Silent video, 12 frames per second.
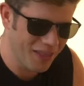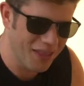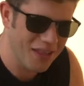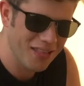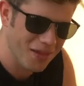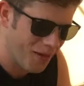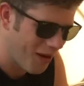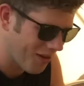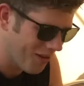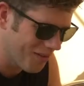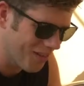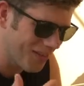these
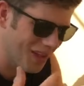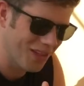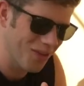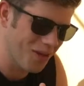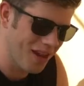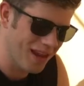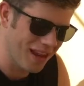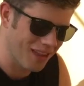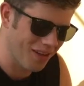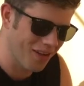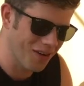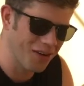tomatoes and these
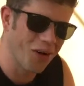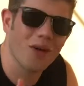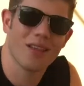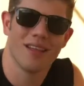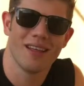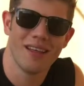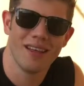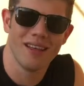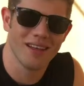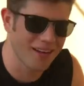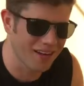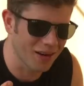zucchinis are not
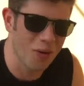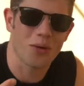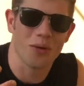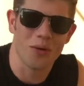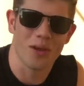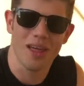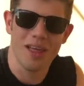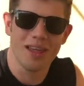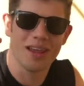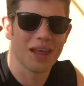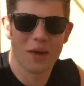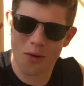local
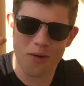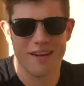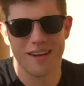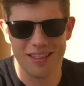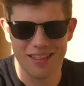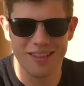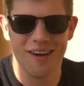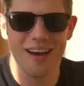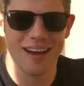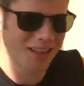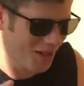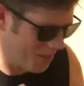Ligurian
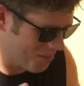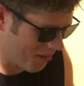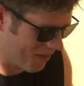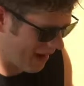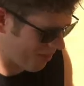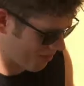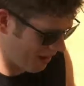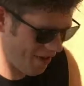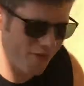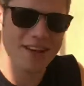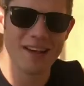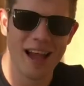style, but that's what
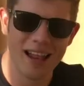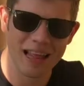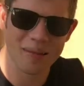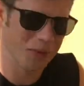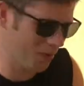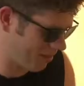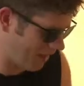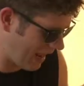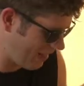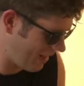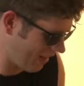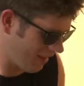every Italian will
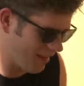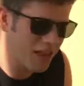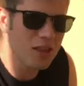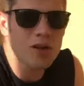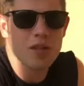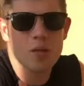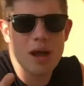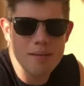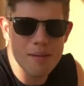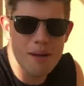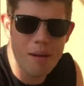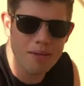say. They're like, that's not the way
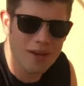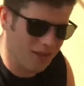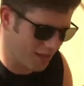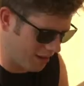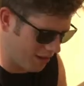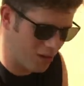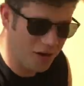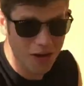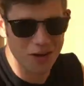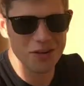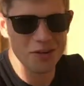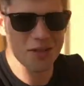my mum does it, so you
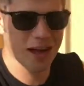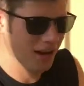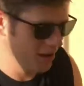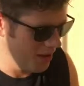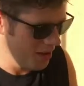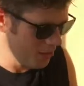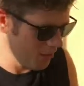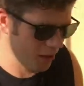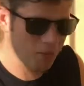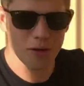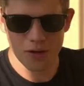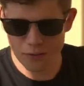can't do that. But
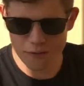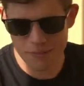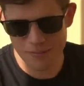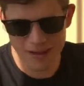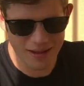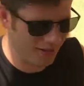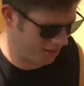I'm not from here,